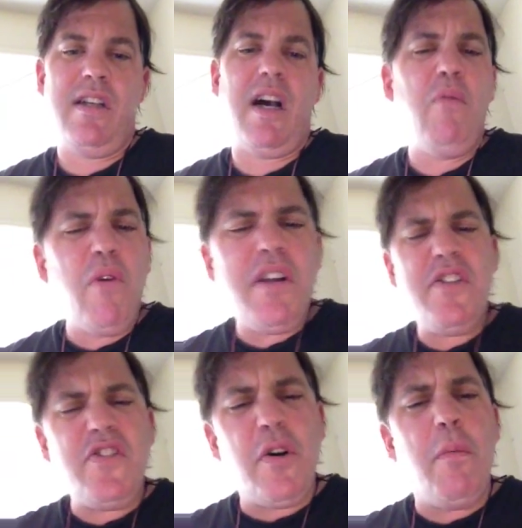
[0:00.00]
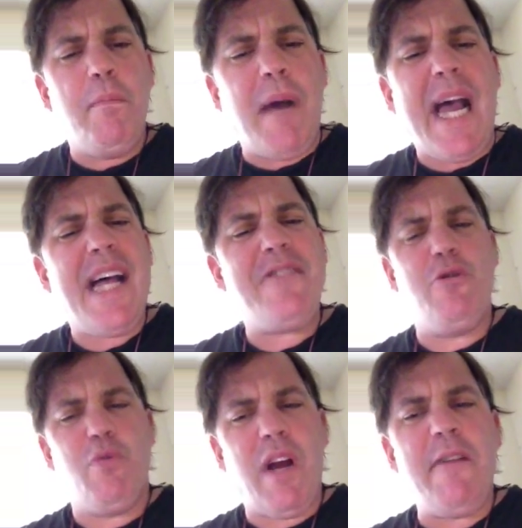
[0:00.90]
I wanted so bad
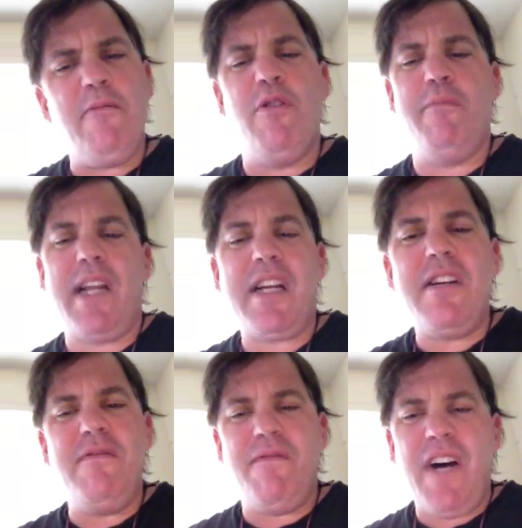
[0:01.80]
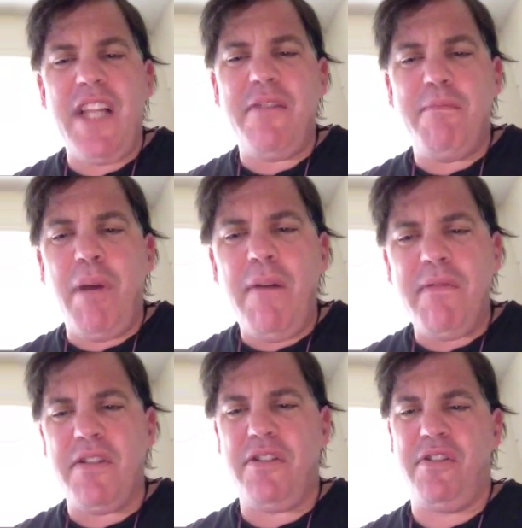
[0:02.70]
to write one, but I couldn't find a
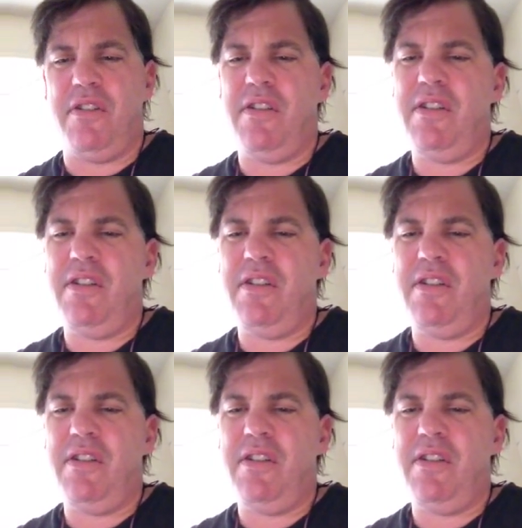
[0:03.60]
publisher.